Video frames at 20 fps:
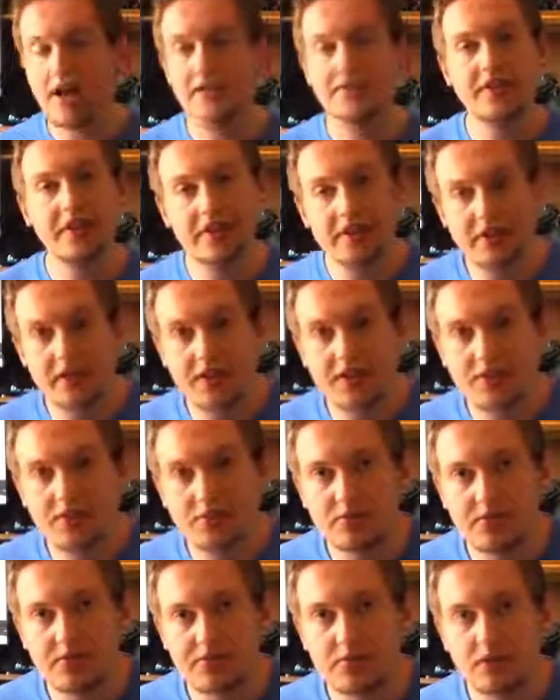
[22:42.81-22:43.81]
Thank you guys so
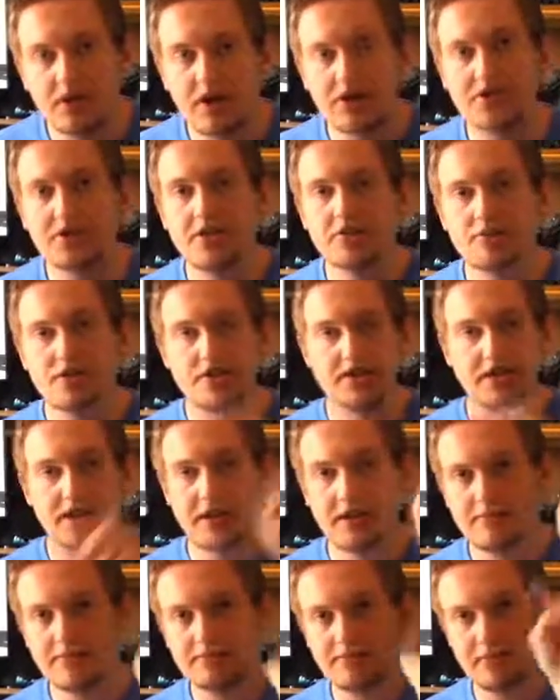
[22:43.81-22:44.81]
much for watching. Once
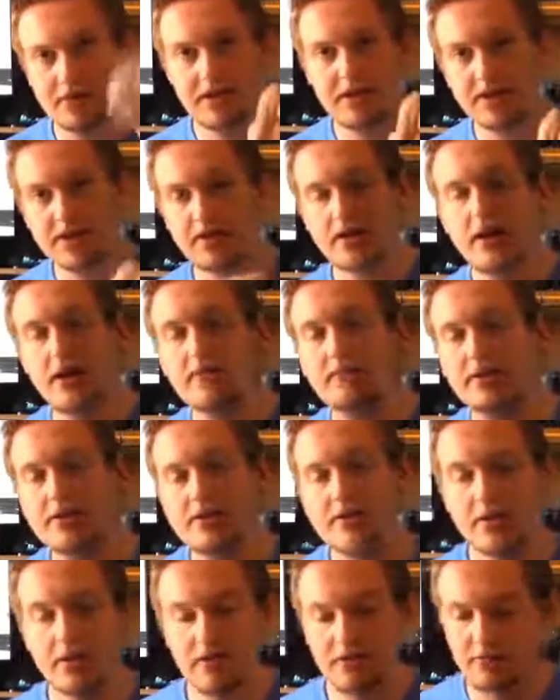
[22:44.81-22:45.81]
again, put in the
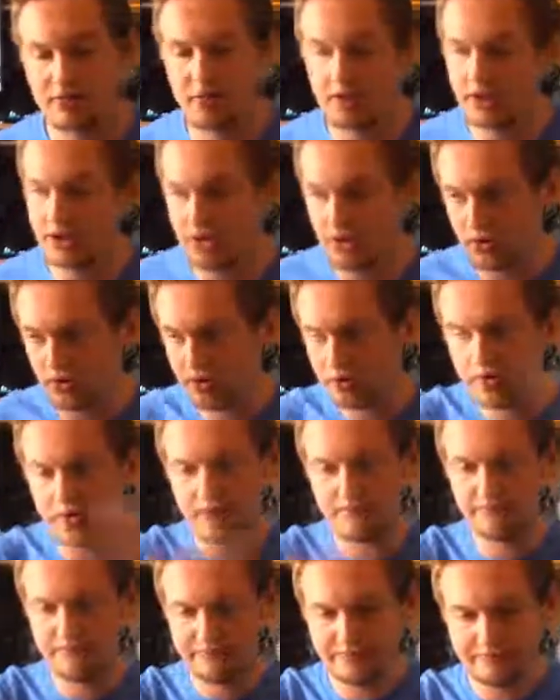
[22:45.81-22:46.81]
comments of
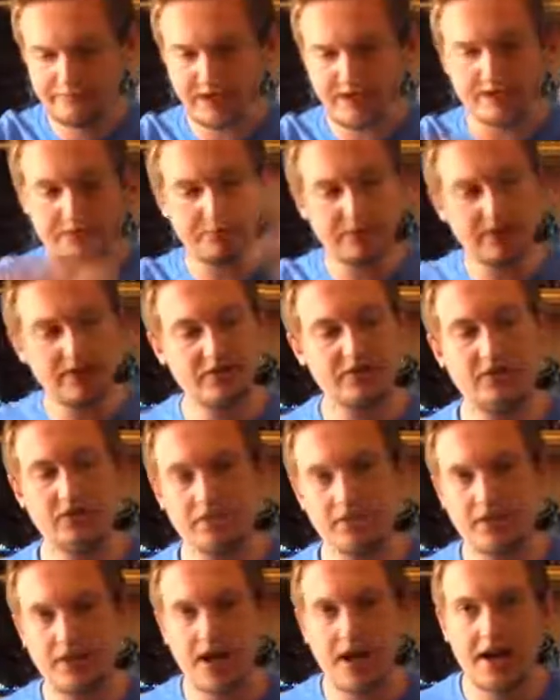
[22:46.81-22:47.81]
your experiences
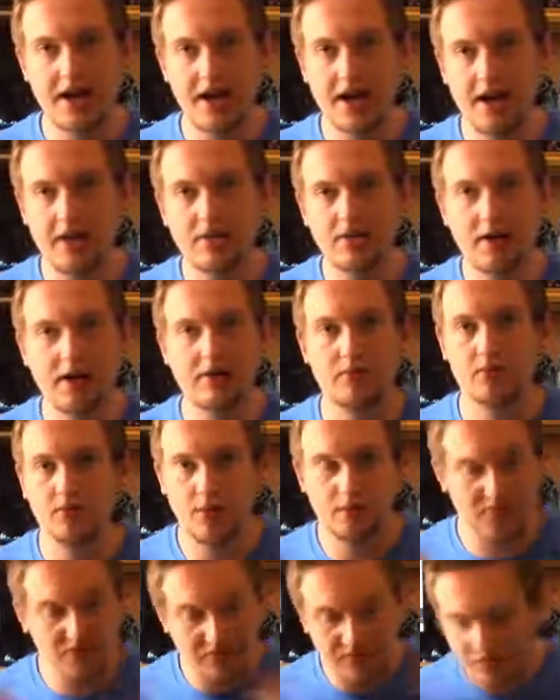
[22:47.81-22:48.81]
with Gigan, like
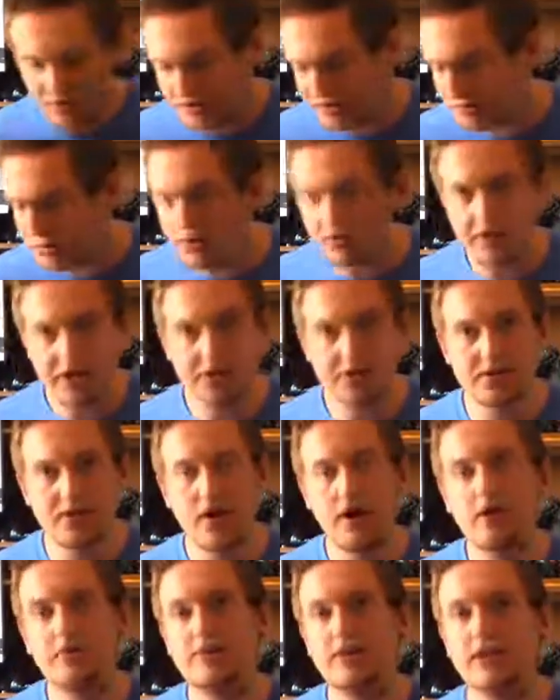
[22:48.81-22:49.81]
what was the first movie you
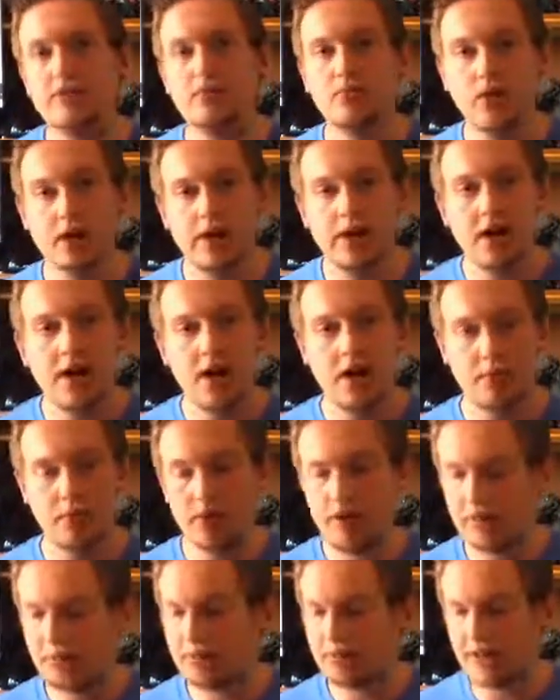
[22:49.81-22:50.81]
saw him in, what
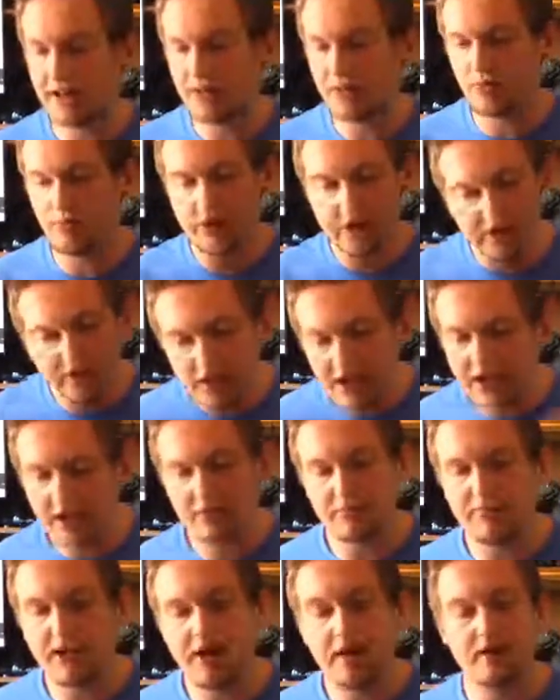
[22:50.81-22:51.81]
do you like
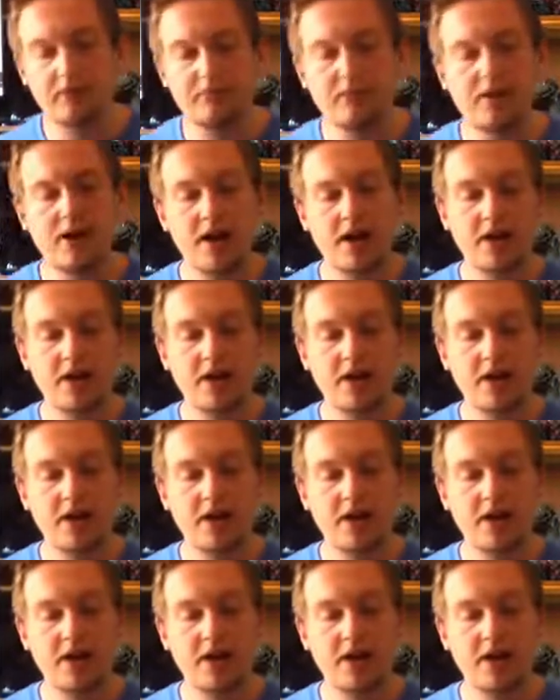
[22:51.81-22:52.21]
about him.